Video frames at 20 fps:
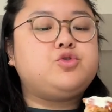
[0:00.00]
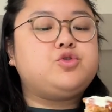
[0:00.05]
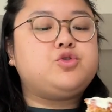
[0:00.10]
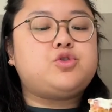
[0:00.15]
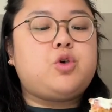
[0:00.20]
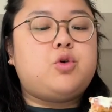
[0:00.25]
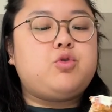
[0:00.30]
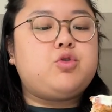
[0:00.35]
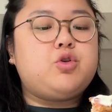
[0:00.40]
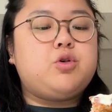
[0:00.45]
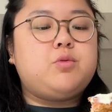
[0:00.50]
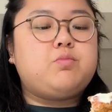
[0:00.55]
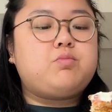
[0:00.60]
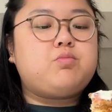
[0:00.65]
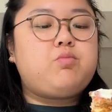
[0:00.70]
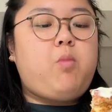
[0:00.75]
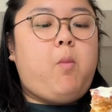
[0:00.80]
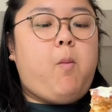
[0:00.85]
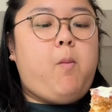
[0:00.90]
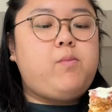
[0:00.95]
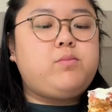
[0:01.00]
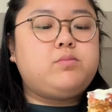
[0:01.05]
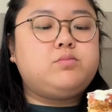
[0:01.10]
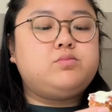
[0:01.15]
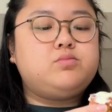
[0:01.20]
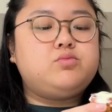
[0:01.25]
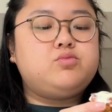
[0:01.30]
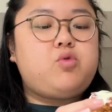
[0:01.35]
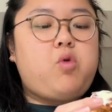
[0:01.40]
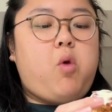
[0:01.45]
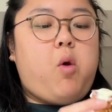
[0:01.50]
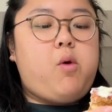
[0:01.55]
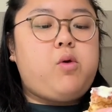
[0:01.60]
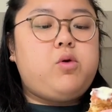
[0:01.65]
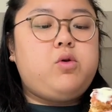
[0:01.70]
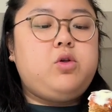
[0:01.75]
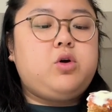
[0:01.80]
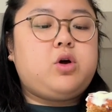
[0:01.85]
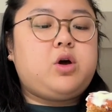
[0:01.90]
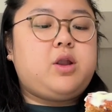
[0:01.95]
So good
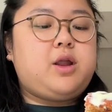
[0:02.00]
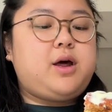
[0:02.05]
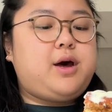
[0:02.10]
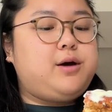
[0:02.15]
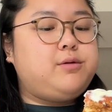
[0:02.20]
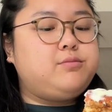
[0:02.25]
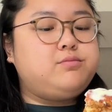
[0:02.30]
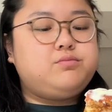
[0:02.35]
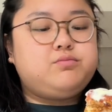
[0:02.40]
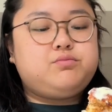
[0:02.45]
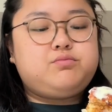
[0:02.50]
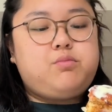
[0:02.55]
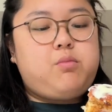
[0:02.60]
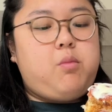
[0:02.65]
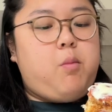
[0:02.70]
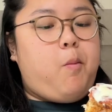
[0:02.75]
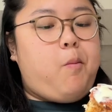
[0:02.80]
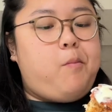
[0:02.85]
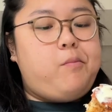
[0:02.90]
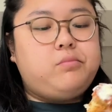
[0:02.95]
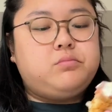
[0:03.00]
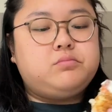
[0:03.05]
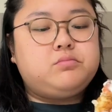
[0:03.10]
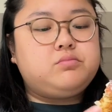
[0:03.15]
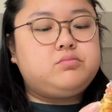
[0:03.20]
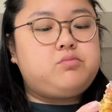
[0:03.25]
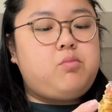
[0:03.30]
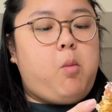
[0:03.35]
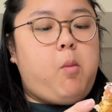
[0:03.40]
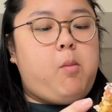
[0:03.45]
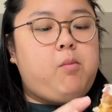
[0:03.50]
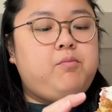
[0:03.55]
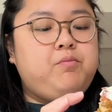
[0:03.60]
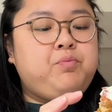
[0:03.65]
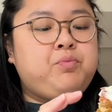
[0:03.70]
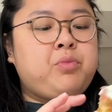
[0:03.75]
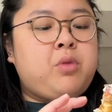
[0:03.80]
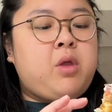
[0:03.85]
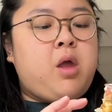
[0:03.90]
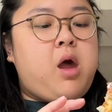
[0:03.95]
at that. Uh, mm.
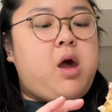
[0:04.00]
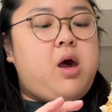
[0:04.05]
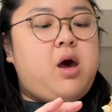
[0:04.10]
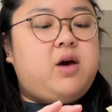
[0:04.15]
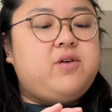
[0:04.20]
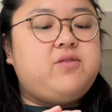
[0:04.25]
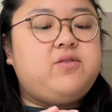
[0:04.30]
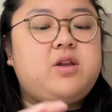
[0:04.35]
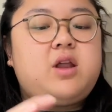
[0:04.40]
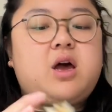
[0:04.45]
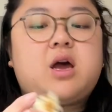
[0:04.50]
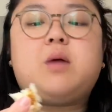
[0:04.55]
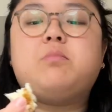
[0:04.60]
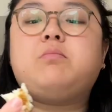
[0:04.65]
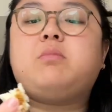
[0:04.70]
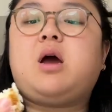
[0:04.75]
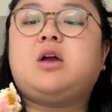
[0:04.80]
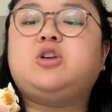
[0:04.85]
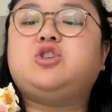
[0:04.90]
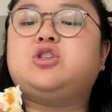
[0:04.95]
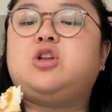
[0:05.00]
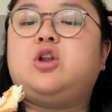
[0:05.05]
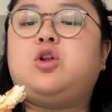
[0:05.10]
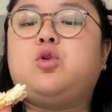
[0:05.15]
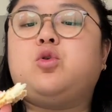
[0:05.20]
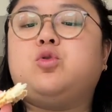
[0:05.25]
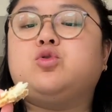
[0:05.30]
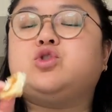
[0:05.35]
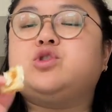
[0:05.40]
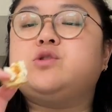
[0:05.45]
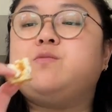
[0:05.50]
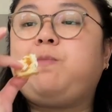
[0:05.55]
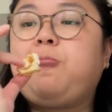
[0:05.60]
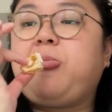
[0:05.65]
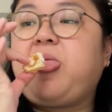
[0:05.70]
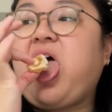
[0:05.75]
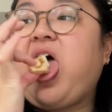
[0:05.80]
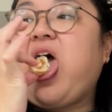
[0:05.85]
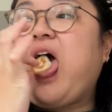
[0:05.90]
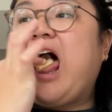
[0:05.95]
I feel like I'm Nigella Lawson,
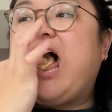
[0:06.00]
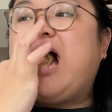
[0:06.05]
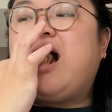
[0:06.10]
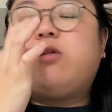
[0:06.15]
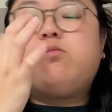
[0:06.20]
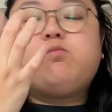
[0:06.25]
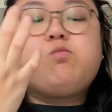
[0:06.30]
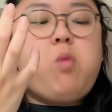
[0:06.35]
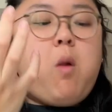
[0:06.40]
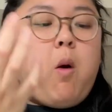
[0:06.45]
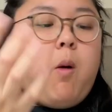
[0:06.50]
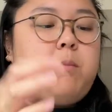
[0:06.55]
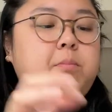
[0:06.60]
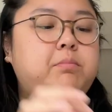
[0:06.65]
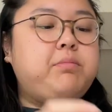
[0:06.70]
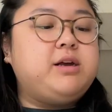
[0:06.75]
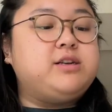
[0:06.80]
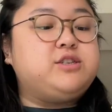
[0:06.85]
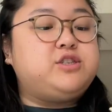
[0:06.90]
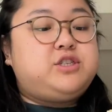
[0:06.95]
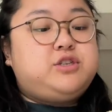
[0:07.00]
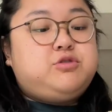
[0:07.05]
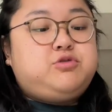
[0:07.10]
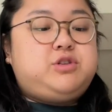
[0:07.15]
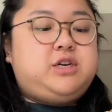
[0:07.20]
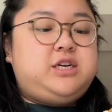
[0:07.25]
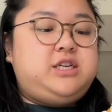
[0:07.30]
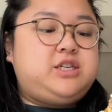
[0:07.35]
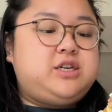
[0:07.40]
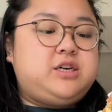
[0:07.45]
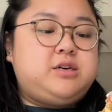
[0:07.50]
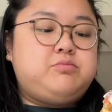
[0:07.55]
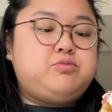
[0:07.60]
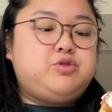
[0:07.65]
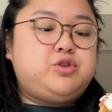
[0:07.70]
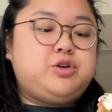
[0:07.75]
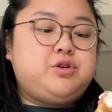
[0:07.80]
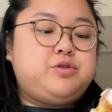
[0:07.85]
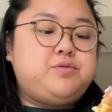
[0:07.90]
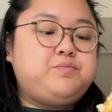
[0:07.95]
but it's still daytime,
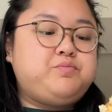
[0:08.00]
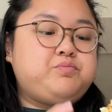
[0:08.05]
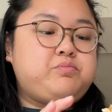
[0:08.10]
so.